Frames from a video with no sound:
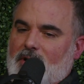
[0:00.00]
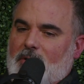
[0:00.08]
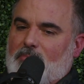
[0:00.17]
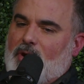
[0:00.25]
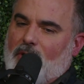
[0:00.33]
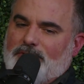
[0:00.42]

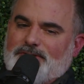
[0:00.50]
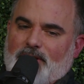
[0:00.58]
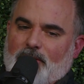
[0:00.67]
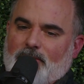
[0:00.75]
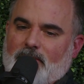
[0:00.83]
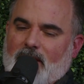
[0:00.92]
but
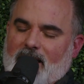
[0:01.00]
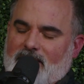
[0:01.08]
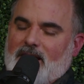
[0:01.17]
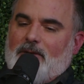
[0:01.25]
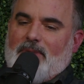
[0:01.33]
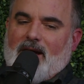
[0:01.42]
also I
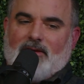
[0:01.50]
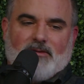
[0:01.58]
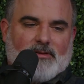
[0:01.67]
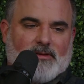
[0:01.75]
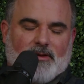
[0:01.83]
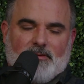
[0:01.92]
think about
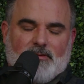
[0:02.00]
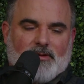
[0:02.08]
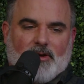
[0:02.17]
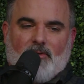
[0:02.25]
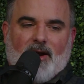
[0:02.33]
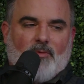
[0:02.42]
the
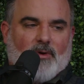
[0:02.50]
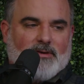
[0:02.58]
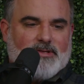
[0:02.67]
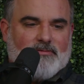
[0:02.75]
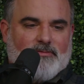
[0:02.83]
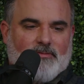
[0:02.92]
the great
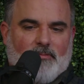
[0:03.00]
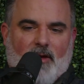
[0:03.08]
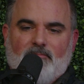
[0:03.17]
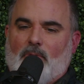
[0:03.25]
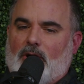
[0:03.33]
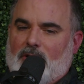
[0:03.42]
words of,
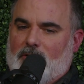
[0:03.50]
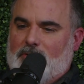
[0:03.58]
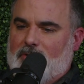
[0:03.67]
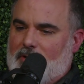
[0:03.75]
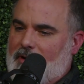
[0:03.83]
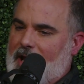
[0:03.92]
of Martin
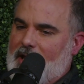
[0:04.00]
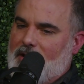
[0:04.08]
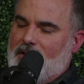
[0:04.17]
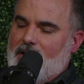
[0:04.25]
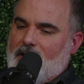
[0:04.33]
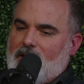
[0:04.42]
Luther.
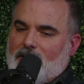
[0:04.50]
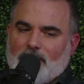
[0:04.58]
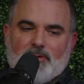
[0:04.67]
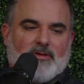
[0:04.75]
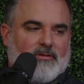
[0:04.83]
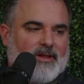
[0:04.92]
And
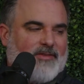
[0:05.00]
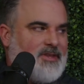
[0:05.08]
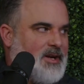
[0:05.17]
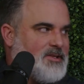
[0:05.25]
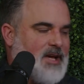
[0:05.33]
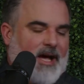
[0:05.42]
Luther lived
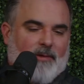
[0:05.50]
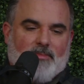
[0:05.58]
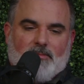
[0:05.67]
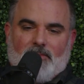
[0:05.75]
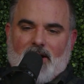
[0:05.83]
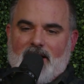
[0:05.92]
at a
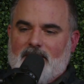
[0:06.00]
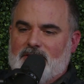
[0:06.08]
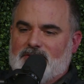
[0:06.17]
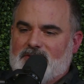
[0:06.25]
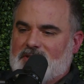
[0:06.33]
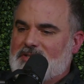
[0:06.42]
time mm. right in the
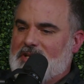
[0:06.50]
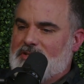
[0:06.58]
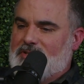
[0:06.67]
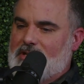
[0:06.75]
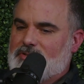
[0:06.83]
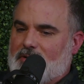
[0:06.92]
16th
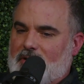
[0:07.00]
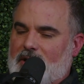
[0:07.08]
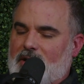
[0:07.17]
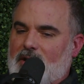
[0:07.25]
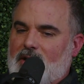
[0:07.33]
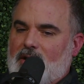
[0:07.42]

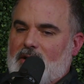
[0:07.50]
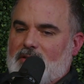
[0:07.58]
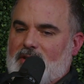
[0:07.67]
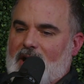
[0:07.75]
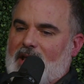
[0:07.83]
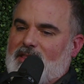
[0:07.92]
century
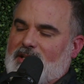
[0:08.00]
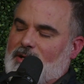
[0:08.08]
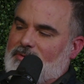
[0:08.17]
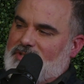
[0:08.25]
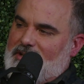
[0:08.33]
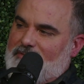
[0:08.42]
that I think there
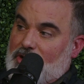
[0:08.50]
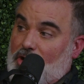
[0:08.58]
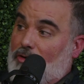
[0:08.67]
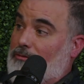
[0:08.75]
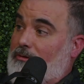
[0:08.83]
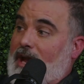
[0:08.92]
was an even
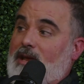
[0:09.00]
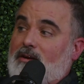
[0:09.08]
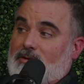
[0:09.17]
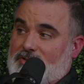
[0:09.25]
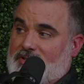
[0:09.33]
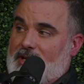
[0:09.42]

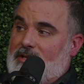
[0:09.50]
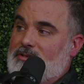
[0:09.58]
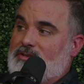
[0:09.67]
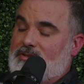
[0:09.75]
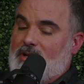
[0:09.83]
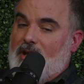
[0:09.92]
greater
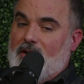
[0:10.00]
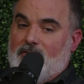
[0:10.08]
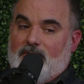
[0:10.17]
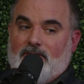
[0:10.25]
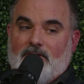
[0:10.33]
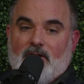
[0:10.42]
sense
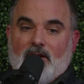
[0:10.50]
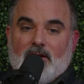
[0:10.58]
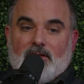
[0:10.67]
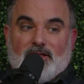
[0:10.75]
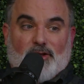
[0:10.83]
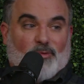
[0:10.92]
of
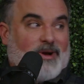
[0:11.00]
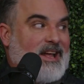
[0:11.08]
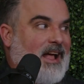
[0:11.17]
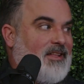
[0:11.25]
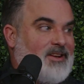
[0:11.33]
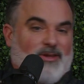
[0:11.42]
the
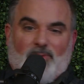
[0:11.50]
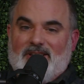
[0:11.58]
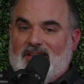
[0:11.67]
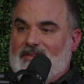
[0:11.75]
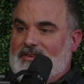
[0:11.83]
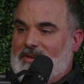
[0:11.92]
reality that we
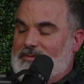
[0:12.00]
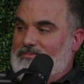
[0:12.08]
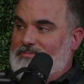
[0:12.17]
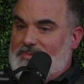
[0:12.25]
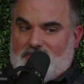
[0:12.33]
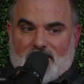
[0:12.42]
live in a,
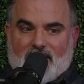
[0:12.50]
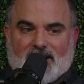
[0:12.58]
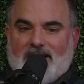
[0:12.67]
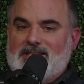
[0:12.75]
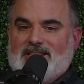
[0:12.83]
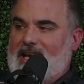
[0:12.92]
a
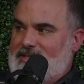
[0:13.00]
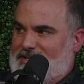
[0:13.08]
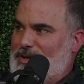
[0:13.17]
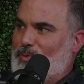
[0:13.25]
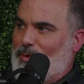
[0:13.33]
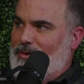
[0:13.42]

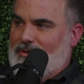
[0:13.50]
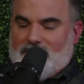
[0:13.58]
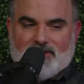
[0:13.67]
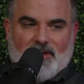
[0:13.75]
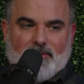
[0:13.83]
contested world.